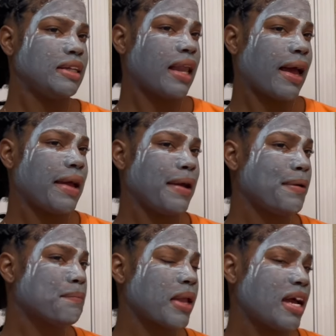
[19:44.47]

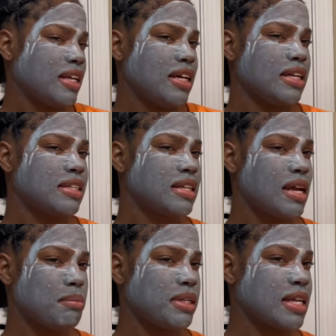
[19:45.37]
Like, I need to get into
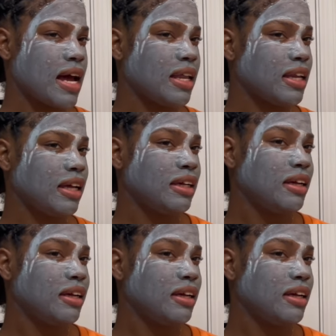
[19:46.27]
that mentality.